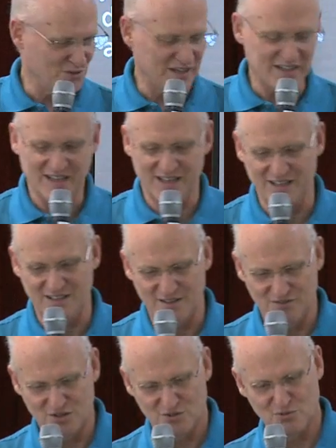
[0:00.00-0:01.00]
right hand
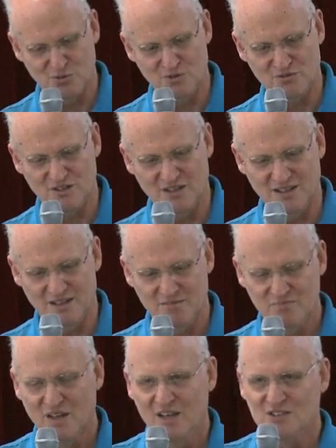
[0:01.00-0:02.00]
of the throne of God.
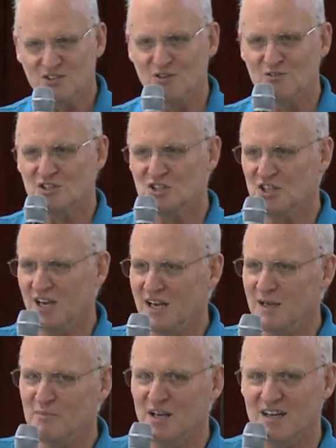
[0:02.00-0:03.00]
So
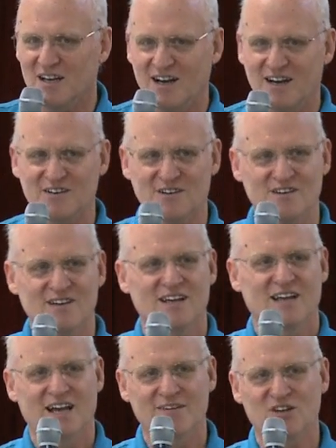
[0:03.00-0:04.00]
shame and
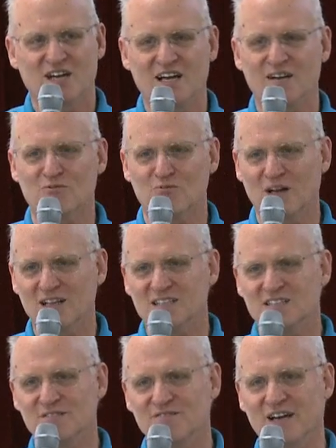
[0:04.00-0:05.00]
honor have a kind of
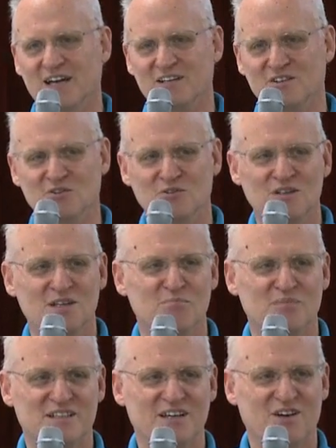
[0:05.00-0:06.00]
relative value,
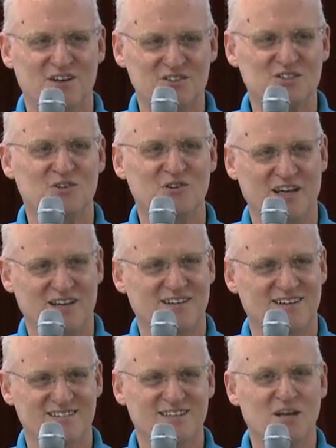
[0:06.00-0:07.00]
but they also
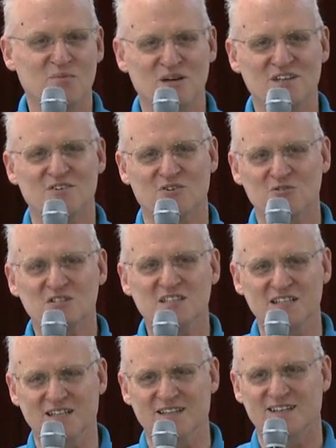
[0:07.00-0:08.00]
come under
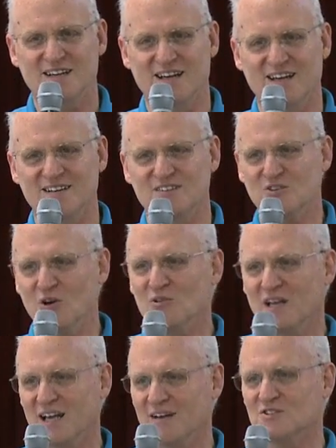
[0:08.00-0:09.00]
critique and
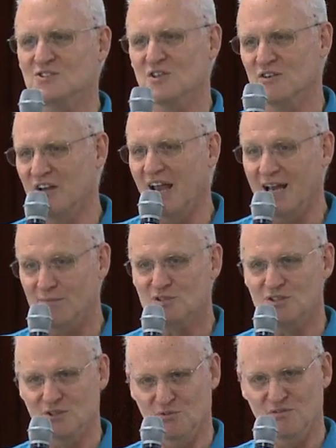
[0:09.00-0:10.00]
don't have a sort of
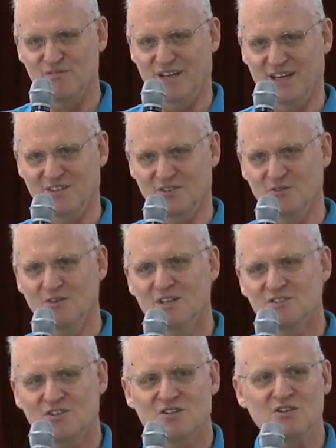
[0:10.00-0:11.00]
absolute value.
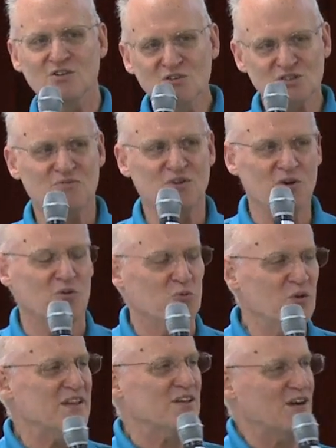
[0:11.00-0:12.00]
So they're useful
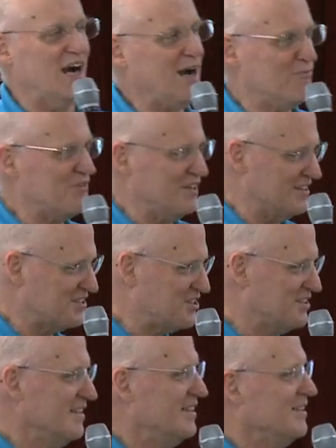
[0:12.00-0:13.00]
when they're
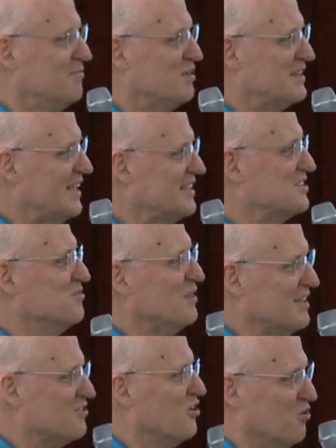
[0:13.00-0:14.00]
obvious, but that doesn't
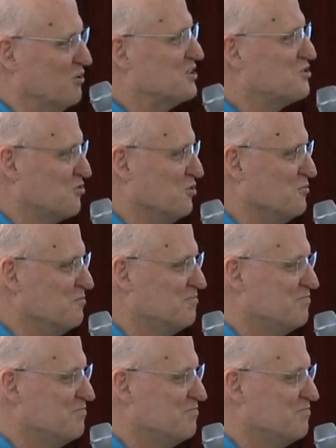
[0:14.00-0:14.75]
mean they're always true.